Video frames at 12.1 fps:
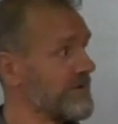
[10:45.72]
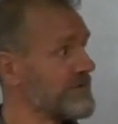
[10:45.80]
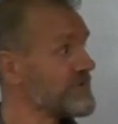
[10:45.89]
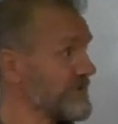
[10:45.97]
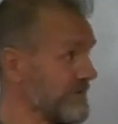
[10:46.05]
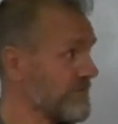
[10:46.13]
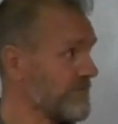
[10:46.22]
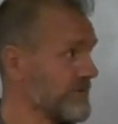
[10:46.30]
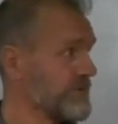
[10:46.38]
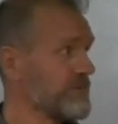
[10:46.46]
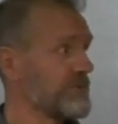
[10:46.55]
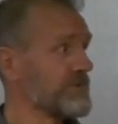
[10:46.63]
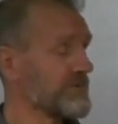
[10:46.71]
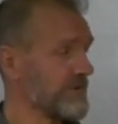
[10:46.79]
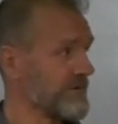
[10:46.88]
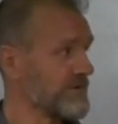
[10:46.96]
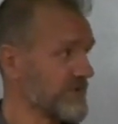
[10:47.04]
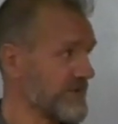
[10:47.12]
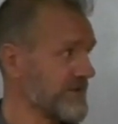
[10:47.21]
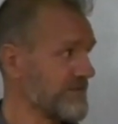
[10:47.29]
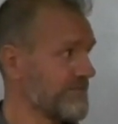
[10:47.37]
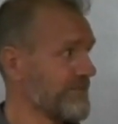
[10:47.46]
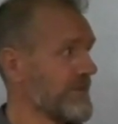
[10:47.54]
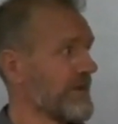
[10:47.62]
uh, mm. who produces uh, gin.
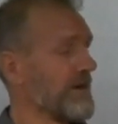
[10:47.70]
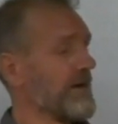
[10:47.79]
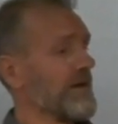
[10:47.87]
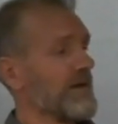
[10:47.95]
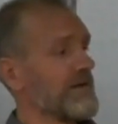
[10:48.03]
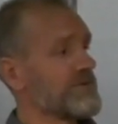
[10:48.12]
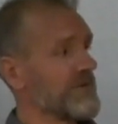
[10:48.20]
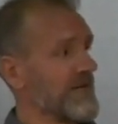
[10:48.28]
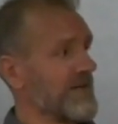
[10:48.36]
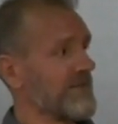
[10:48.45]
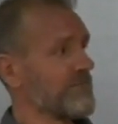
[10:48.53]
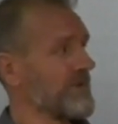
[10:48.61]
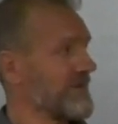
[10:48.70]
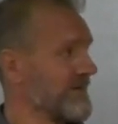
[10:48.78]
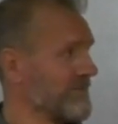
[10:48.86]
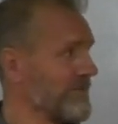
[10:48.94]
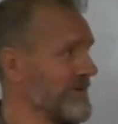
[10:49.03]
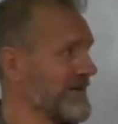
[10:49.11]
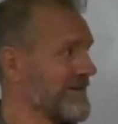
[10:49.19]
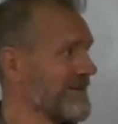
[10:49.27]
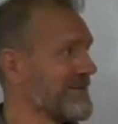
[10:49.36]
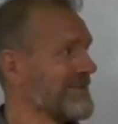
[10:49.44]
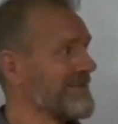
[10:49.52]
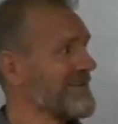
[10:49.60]
Together with them, we
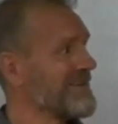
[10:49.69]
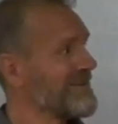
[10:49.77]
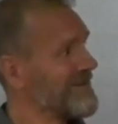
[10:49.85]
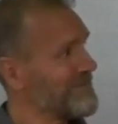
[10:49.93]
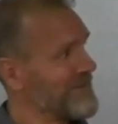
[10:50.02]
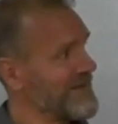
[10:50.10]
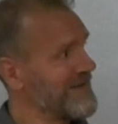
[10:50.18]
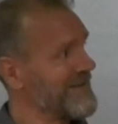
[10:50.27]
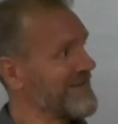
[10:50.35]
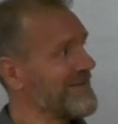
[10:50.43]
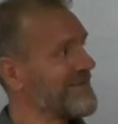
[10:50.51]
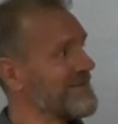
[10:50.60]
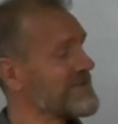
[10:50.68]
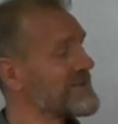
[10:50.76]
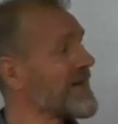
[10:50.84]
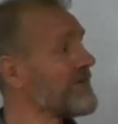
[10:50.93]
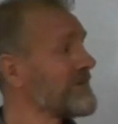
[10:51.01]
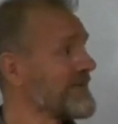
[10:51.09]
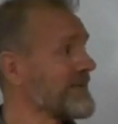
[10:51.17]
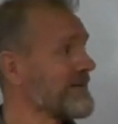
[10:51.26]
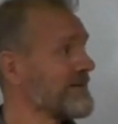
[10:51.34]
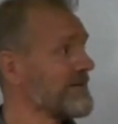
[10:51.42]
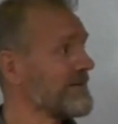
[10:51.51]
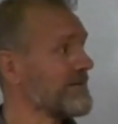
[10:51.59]
are competing uh, Stauning
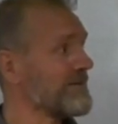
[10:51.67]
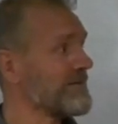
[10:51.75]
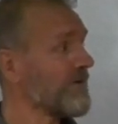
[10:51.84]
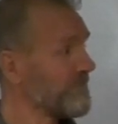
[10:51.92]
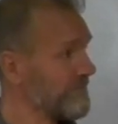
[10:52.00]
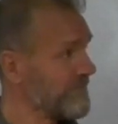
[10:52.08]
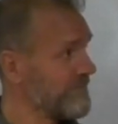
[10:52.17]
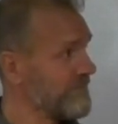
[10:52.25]
uh, Rom